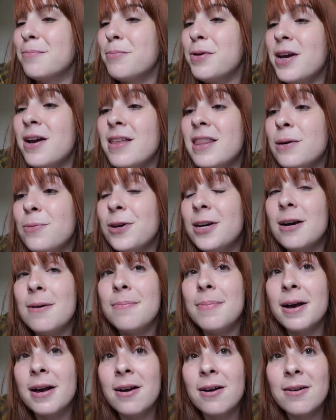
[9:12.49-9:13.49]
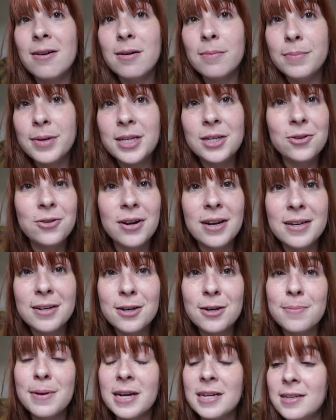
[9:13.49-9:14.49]
But yeah, and then we got back on our big train to
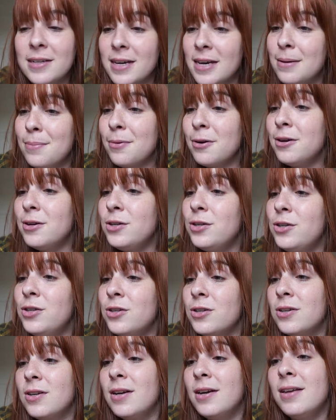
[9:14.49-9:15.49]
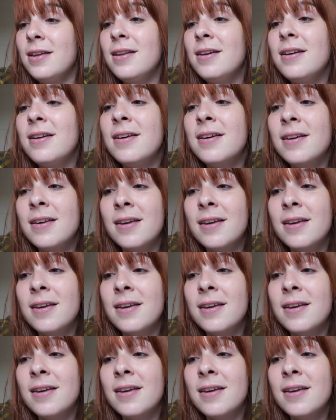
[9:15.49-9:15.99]
go back to Cambridge, and